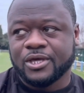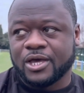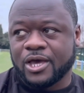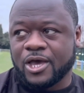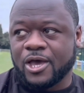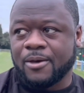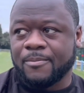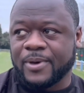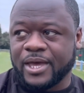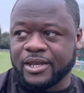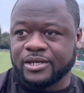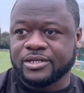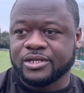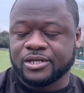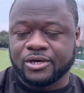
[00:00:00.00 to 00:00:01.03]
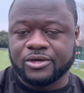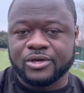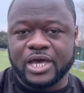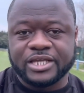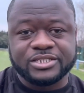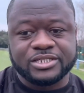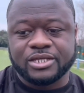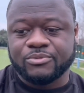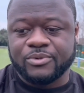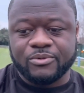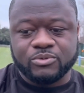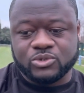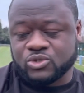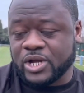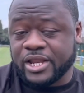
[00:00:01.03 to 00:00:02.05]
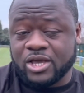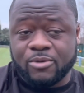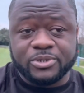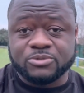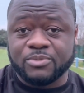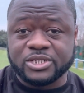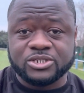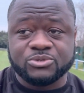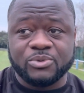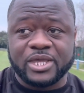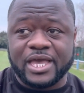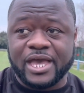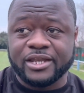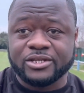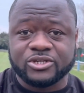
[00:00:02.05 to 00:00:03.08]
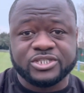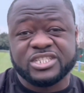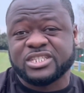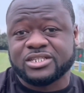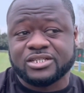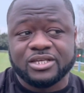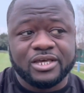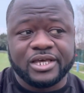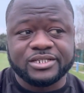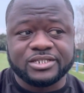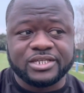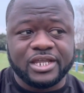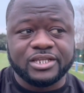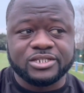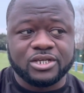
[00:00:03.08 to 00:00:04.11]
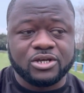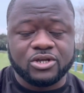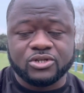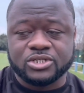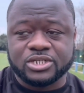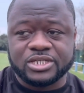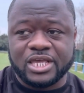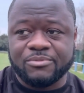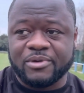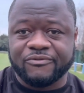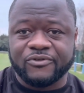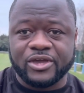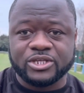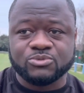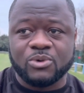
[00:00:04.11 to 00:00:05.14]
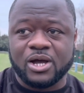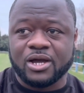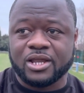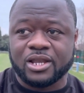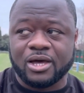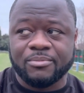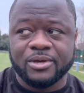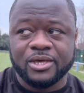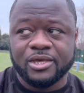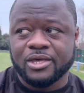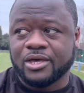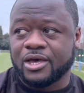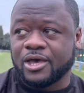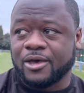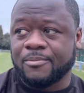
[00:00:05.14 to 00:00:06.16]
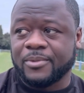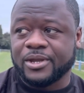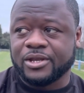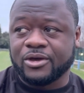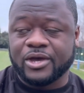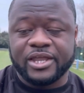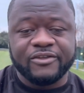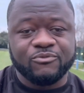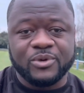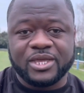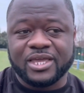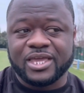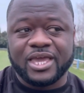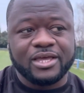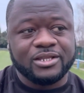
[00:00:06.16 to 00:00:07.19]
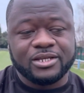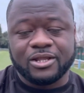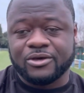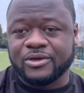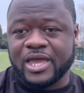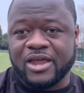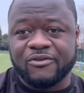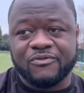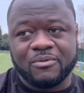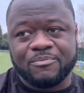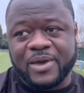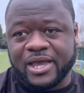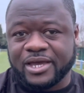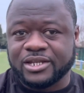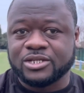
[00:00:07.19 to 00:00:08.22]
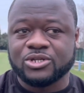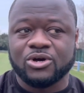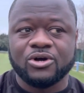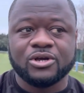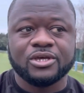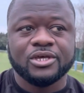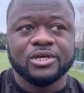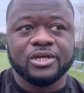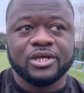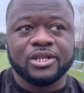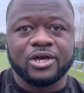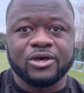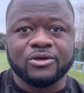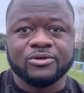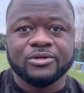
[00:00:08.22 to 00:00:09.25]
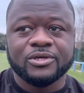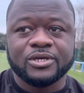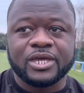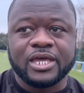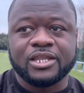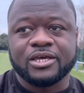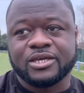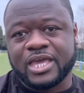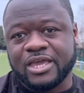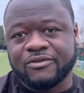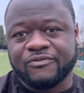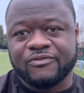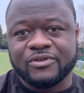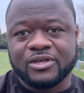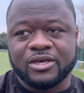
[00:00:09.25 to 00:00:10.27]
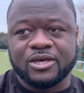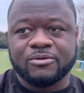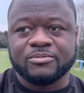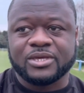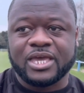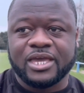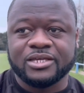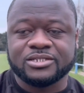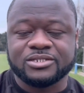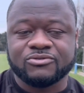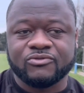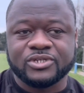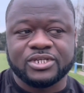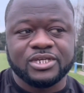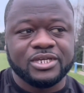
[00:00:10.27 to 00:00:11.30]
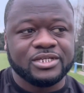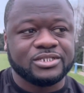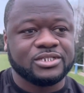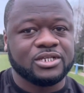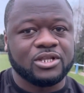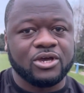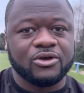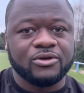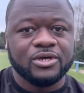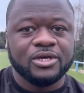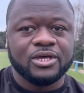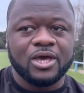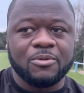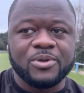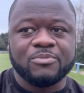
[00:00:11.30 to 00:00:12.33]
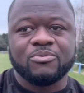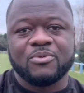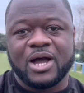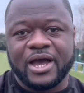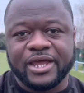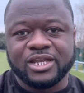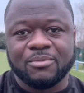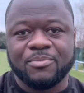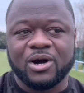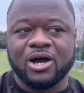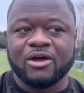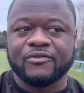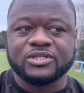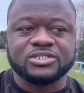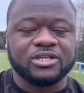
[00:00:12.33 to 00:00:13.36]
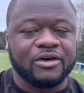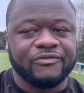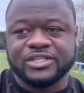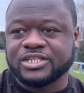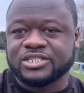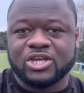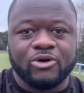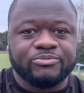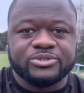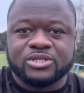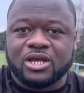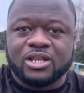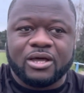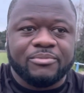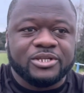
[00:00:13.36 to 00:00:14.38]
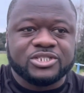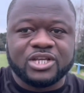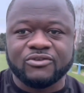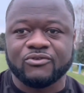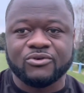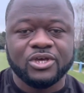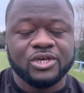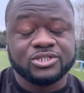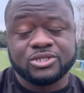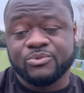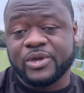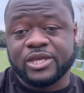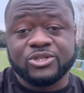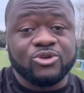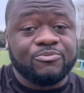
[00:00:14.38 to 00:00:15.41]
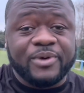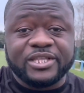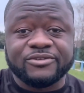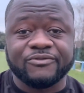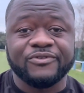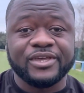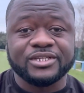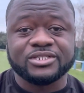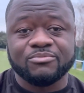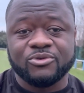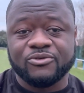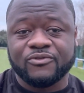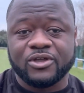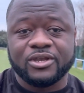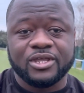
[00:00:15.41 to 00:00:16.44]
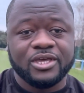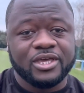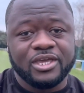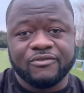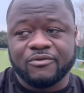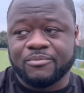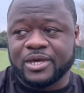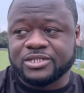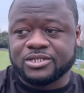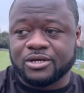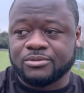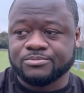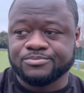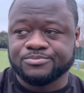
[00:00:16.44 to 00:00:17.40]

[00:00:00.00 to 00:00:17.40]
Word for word: Um, and, you know, as I said, we'll try and help as much as we can because, as I said, it's a team effort, it's one club, um, you know, and if we can get, you know, everything back at the dog, you know, get the gate, um, gates, receipts, you know, uh, people behind the bar and stuff, it just helps the club in general so we can do better things and move on even better.